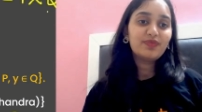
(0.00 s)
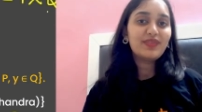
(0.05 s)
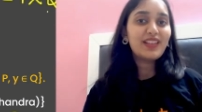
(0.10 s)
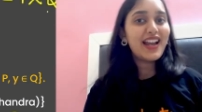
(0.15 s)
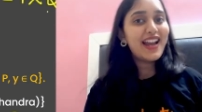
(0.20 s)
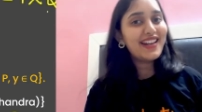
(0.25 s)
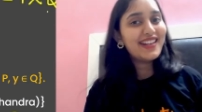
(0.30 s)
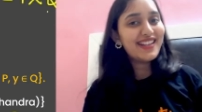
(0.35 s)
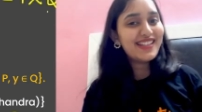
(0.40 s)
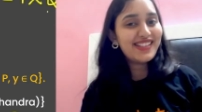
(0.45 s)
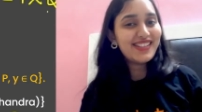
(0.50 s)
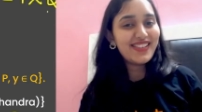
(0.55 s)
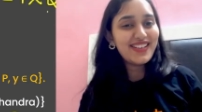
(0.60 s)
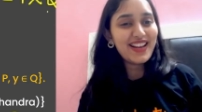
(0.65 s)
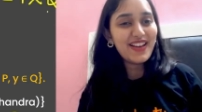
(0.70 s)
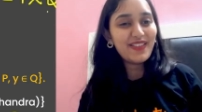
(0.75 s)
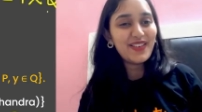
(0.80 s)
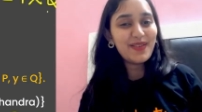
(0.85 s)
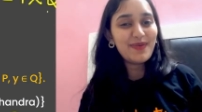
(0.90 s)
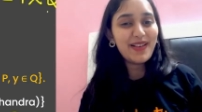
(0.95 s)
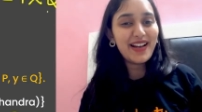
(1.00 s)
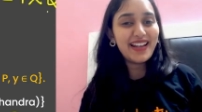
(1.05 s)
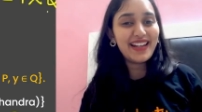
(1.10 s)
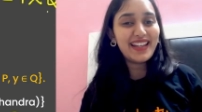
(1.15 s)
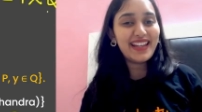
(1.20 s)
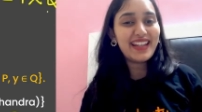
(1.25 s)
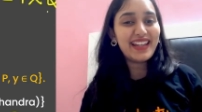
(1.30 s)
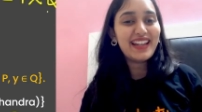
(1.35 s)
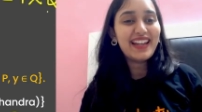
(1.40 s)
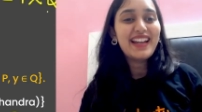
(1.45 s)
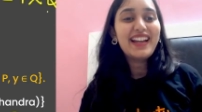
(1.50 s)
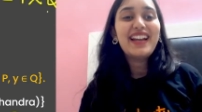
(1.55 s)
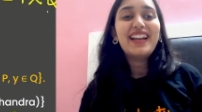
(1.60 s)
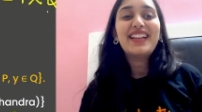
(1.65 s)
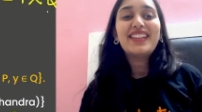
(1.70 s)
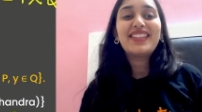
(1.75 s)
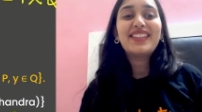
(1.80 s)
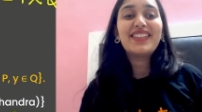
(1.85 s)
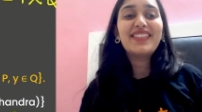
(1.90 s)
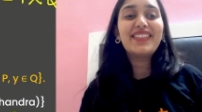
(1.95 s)
Understood, everybody?
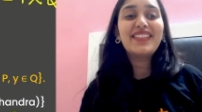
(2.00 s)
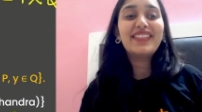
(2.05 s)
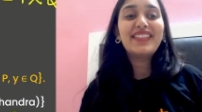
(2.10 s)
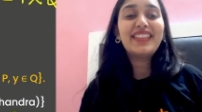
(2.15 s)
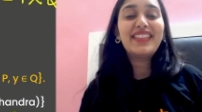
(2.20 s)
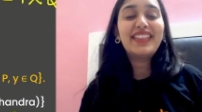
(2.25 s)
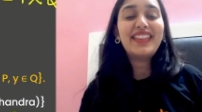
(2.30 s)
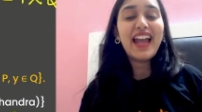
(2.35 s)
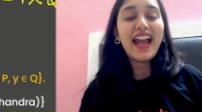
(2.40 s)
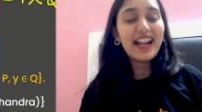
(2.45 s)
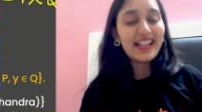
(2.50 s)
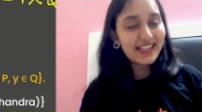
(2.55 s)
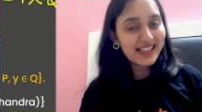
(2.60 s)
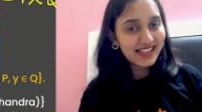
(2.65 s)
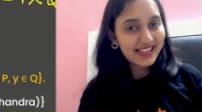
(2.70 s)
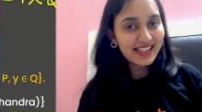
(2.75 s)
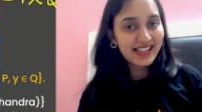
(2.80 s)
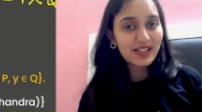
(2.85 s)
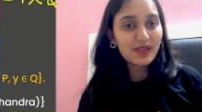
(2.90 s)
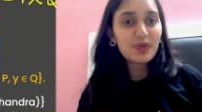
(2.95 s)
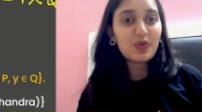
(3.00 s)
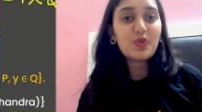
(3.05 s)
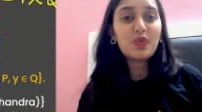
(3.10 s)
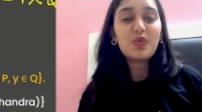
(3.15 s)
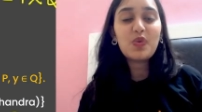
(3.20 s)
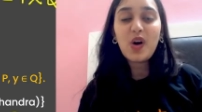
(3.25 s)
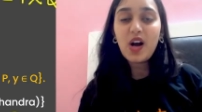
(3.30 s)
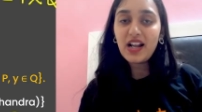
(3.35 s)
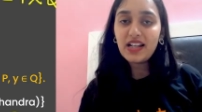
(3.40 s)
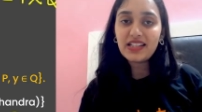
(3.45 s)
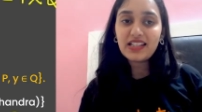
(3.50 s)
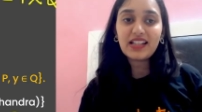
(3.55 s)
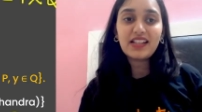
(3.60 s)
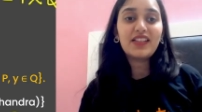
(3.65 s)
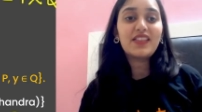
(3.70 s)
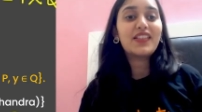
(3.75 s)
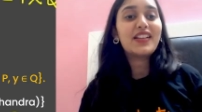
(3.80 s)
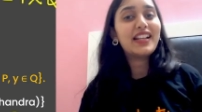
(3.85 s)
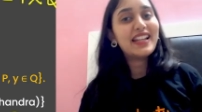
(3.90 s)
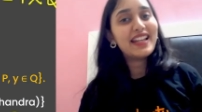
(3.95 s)
So that's what
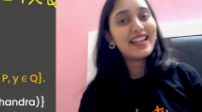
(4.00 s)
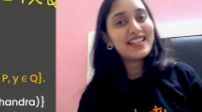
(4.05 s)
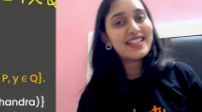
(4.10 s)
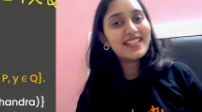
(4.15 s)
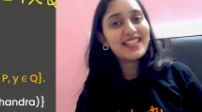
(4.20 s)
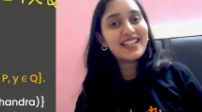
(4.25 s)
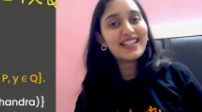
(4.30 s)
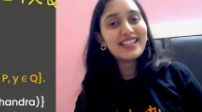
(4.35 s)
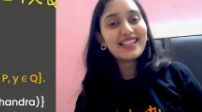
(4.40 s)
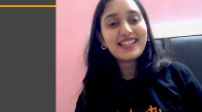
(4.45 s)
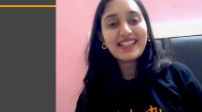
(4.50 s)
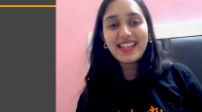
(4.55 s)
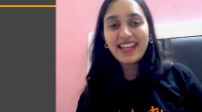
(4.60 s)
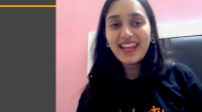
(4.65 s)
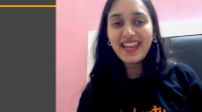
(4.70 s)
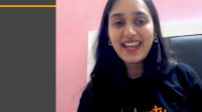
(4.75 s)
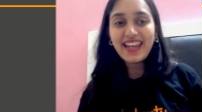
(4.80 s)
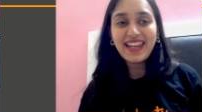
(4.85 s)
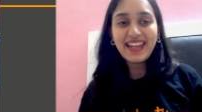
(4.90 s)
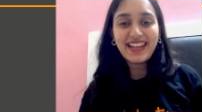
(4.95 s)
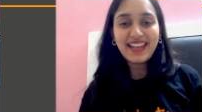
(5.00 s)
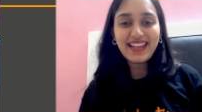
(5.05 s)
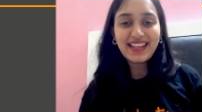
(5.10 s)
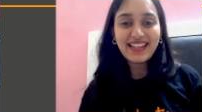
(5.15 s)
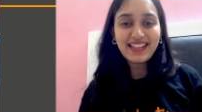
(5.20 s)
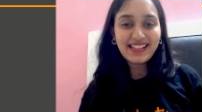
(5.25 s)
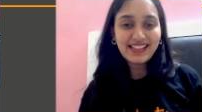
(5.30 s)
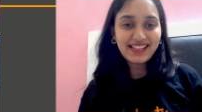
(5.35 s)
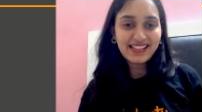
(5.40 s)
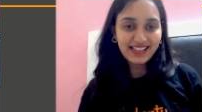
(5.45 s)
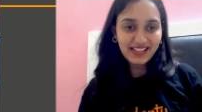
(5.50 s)
relations is.